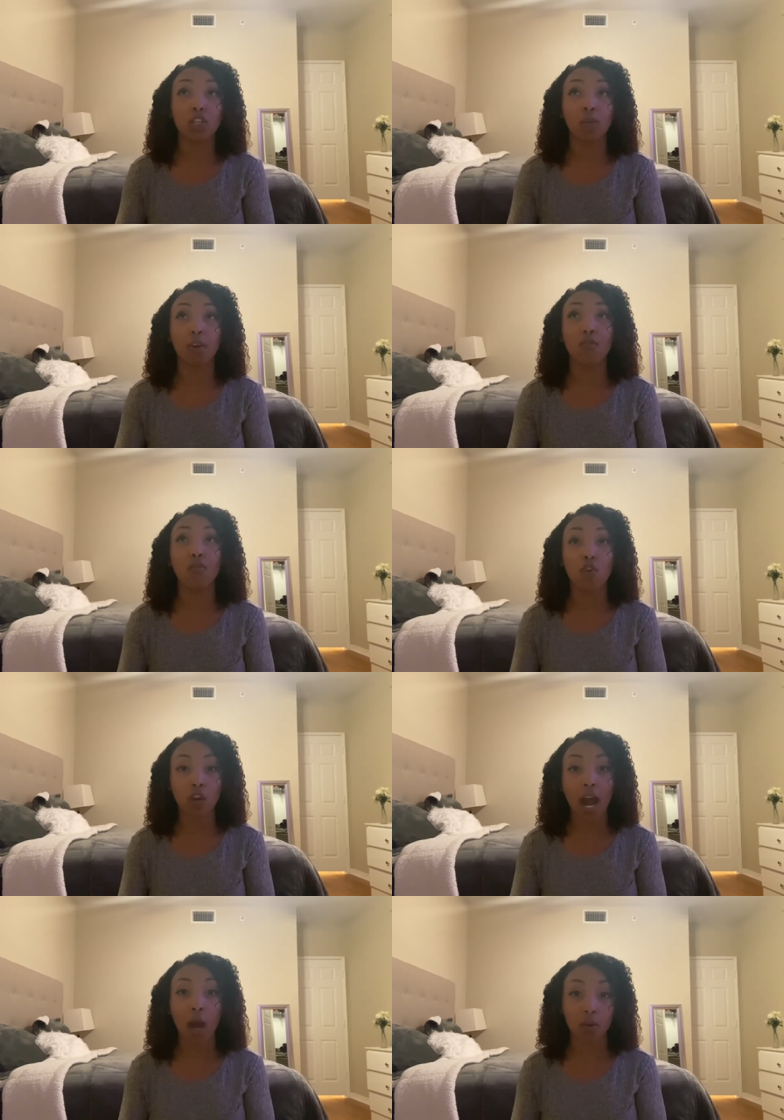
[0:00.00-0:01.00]
me
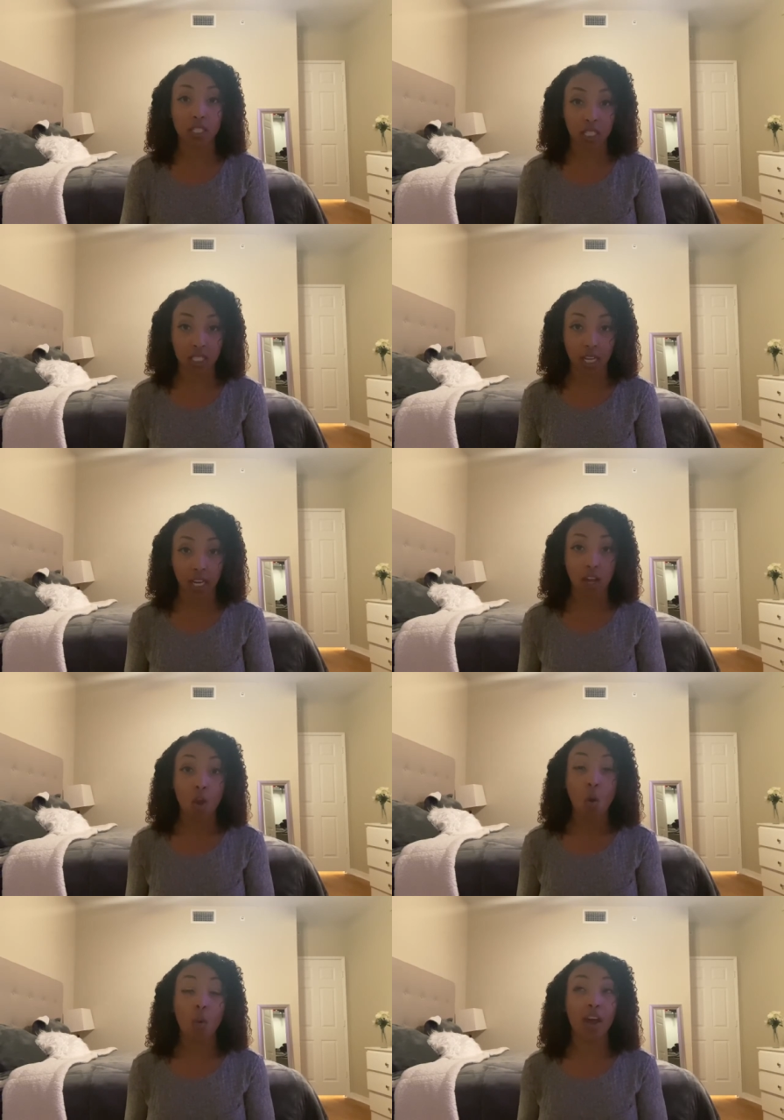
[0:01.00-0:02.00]
four hours to study
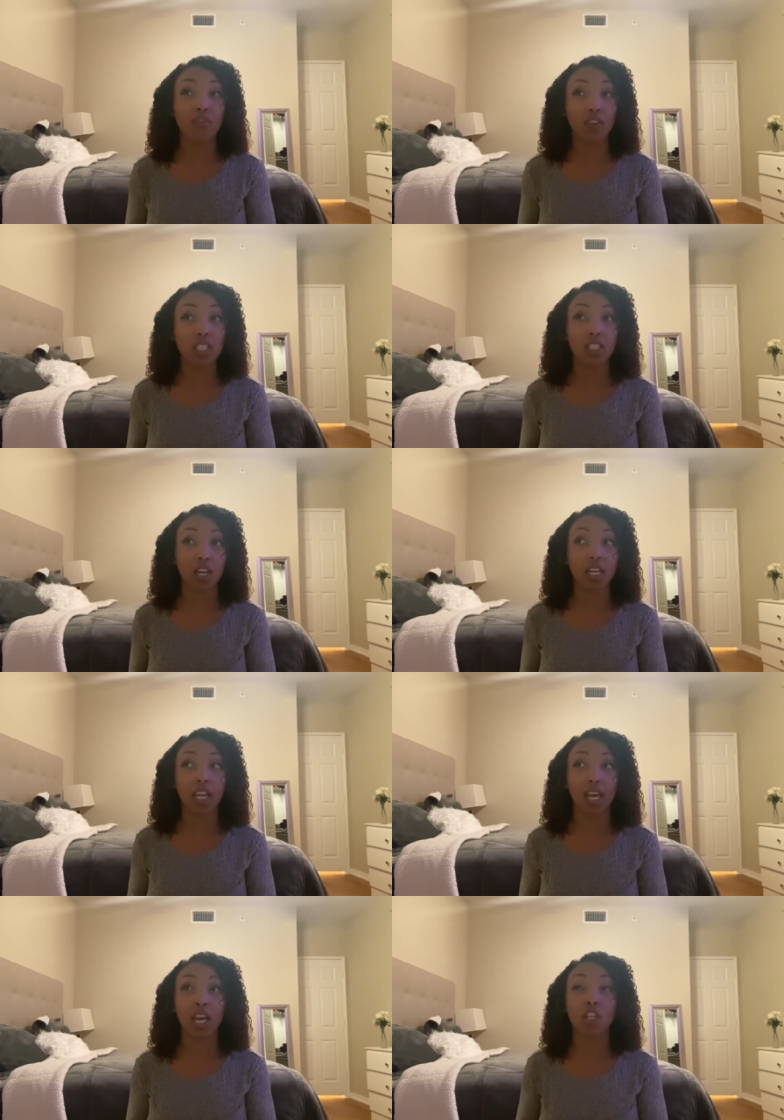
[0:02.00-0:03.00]
when i first started
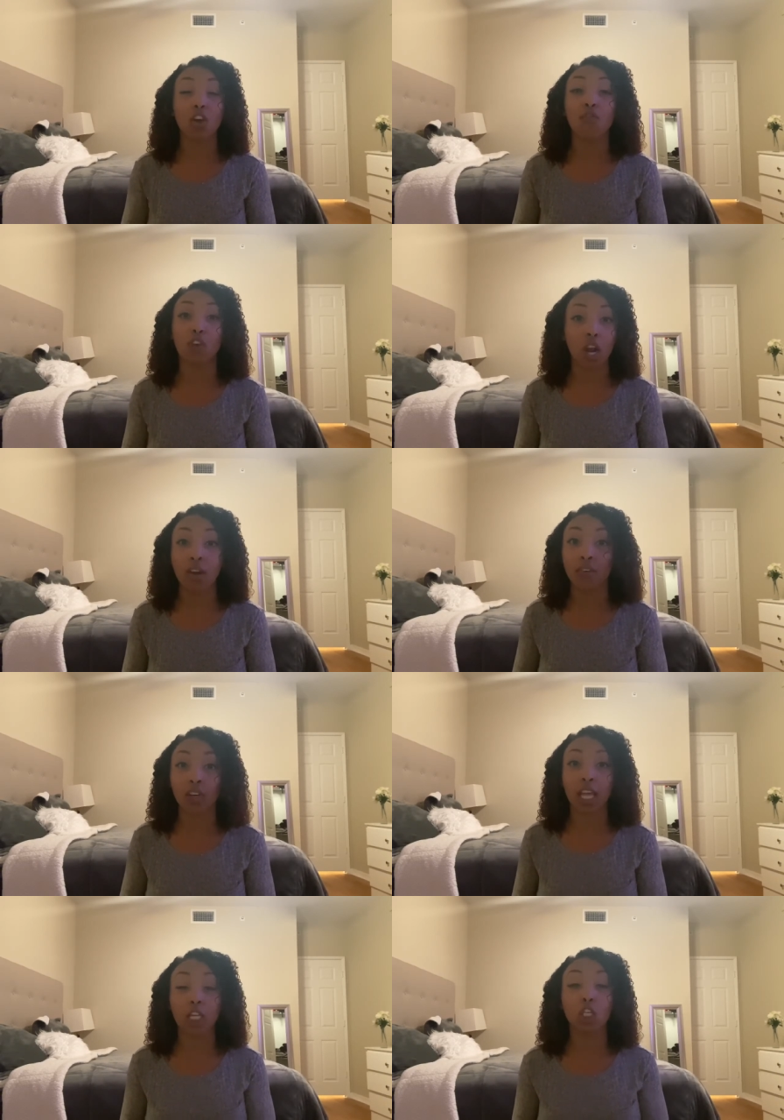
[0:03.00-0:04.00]
like it took forever
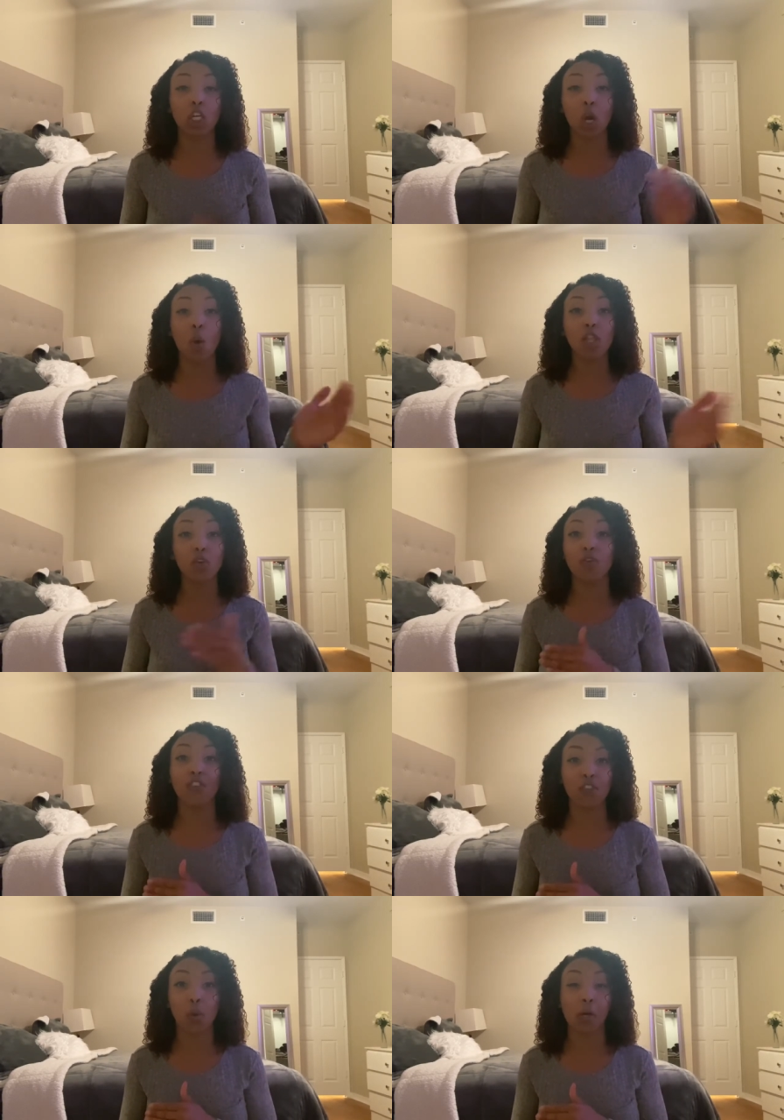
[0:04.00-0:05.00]
like going through
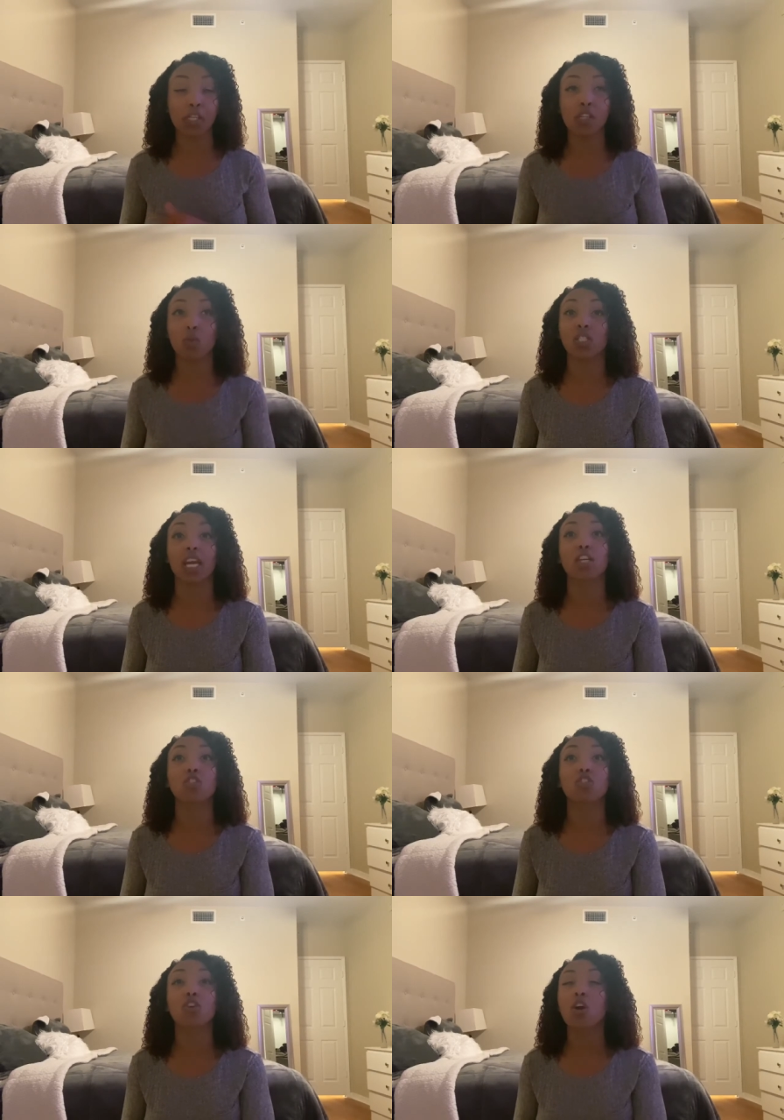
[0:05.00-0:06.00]
50 questions was like
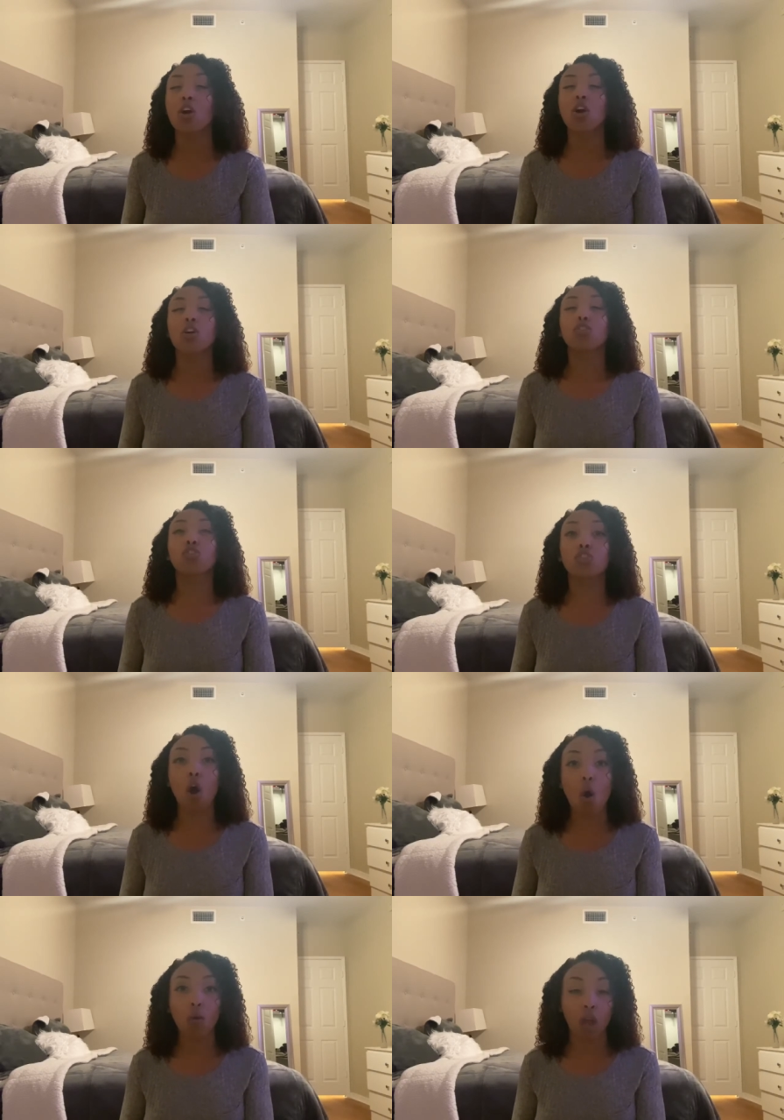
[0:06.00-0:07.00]

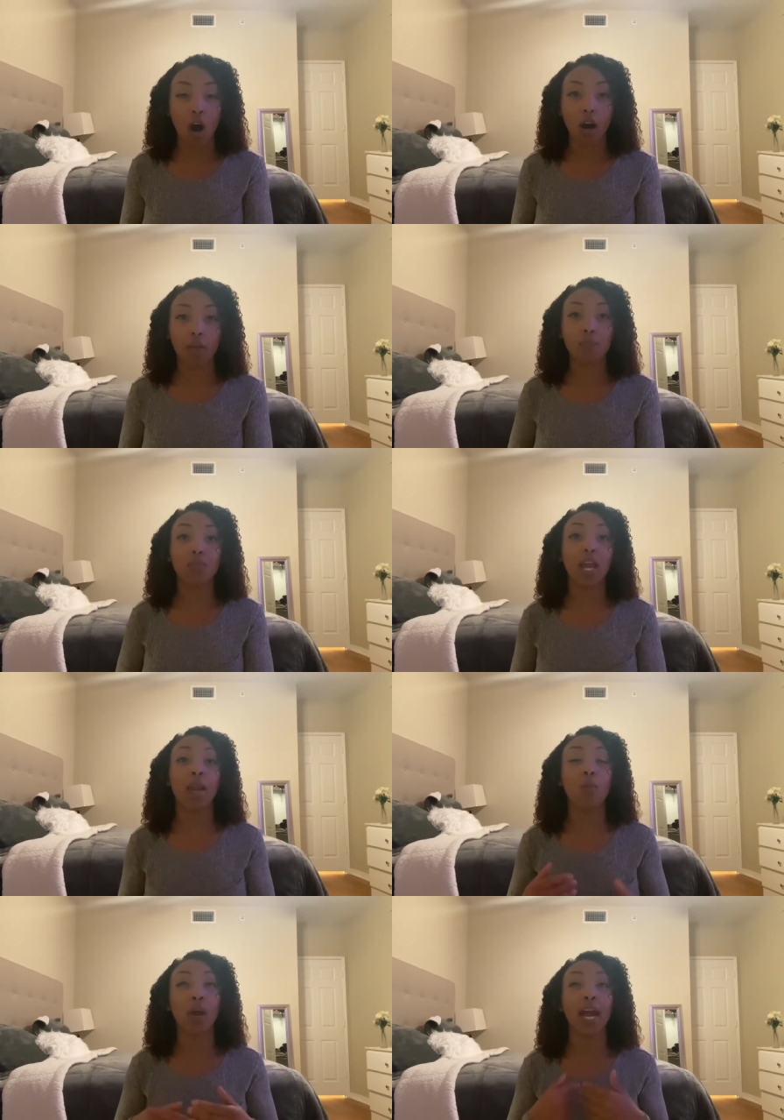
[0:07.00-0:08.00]
so long
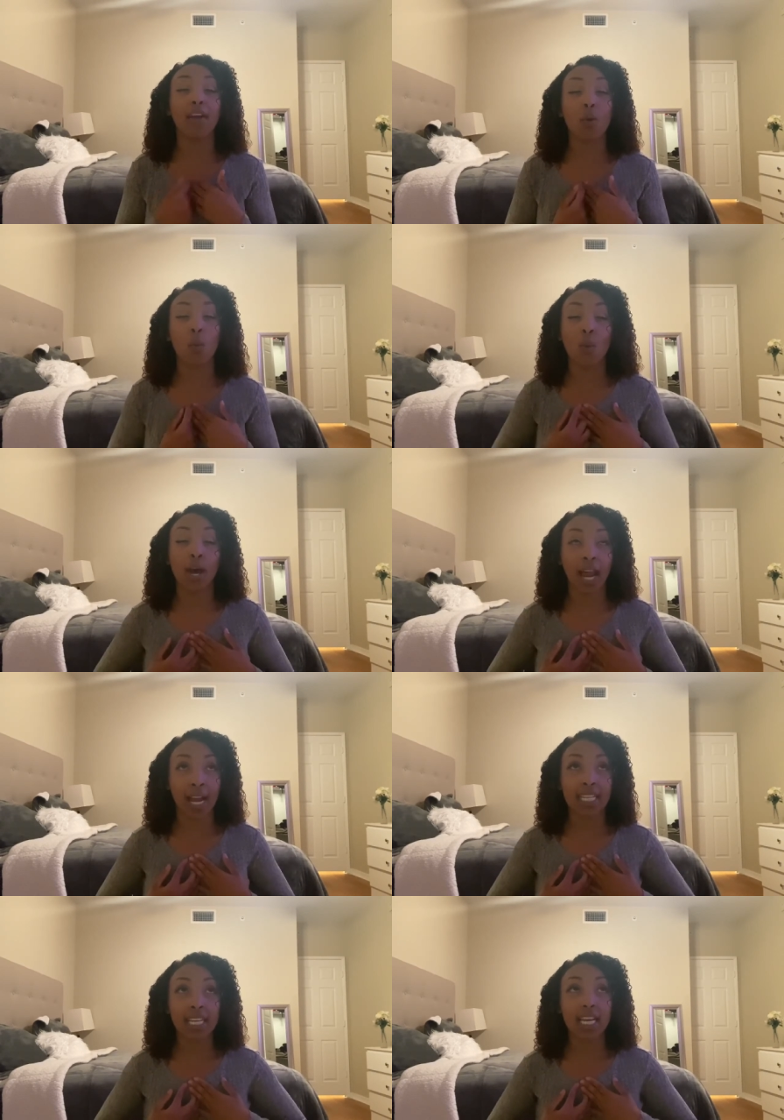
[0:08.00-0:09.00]
and when i when
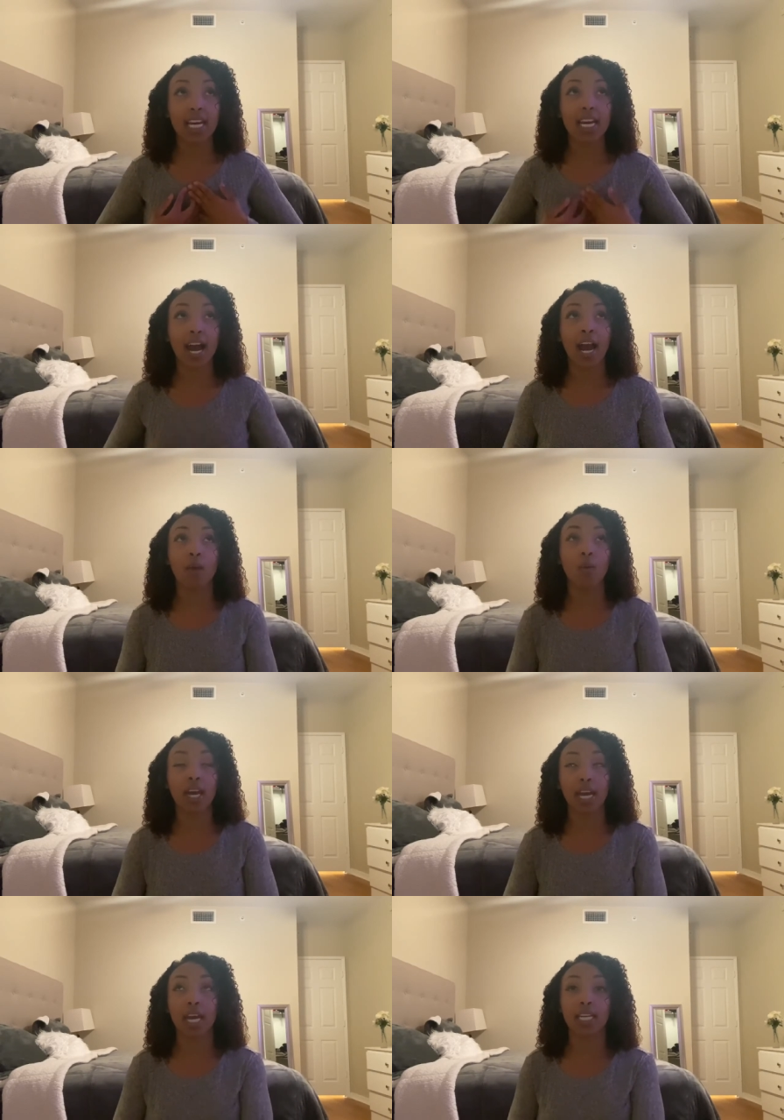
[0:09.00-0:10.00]
i did it i went
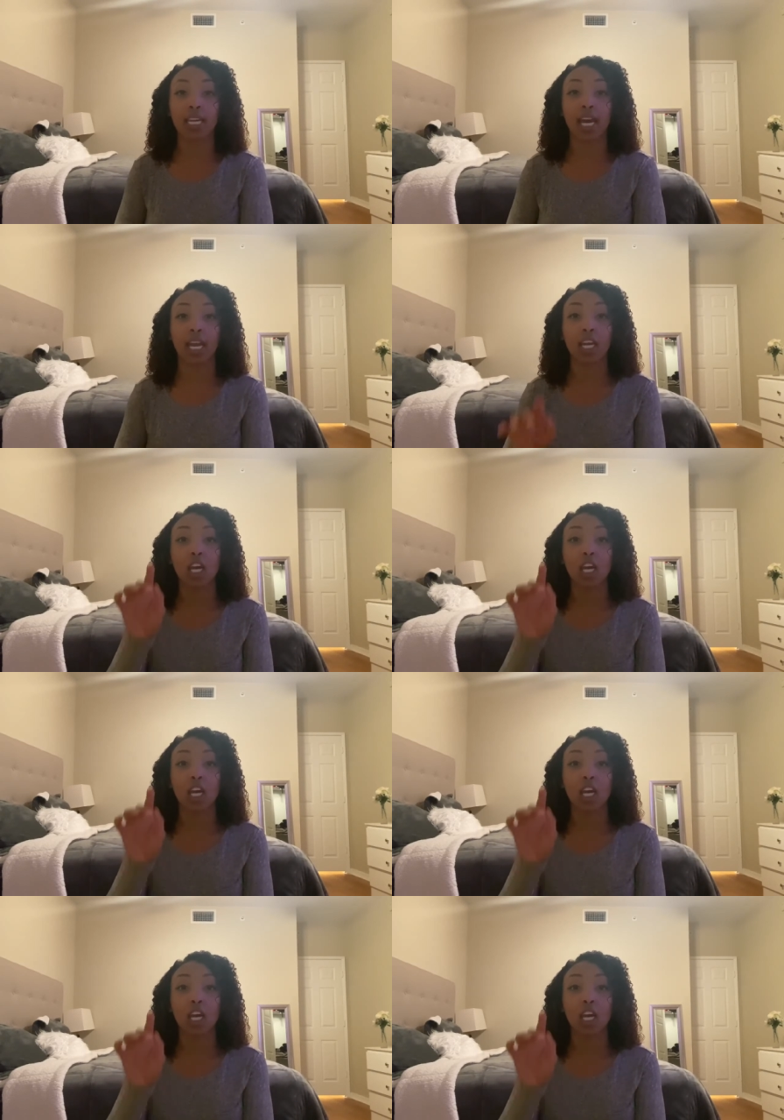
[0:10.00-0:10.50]
ahead and